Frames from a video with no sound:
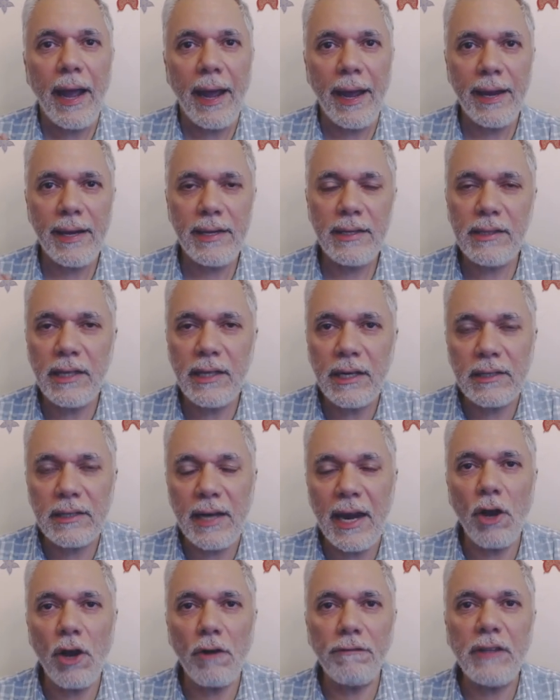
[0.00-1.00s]
And the
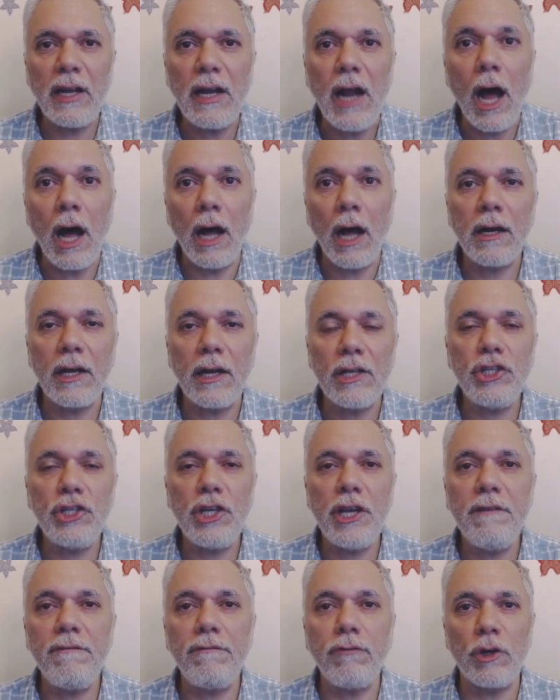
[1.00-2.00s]
trade-off that R
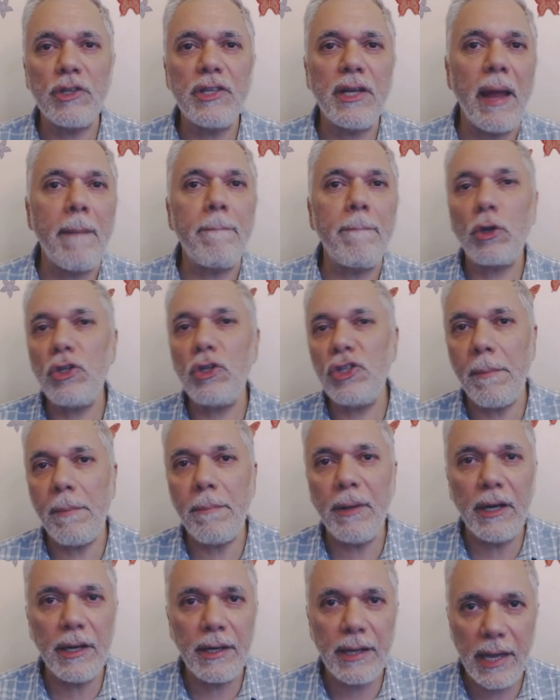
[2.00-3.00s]
achieved was an
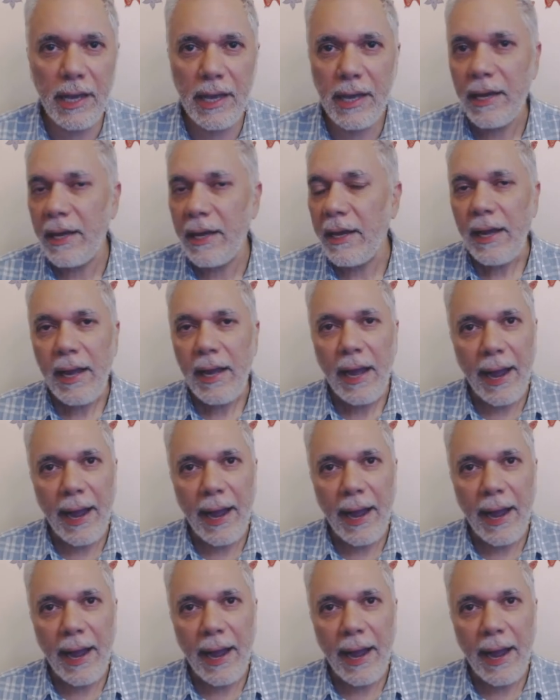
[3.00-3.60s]
approachability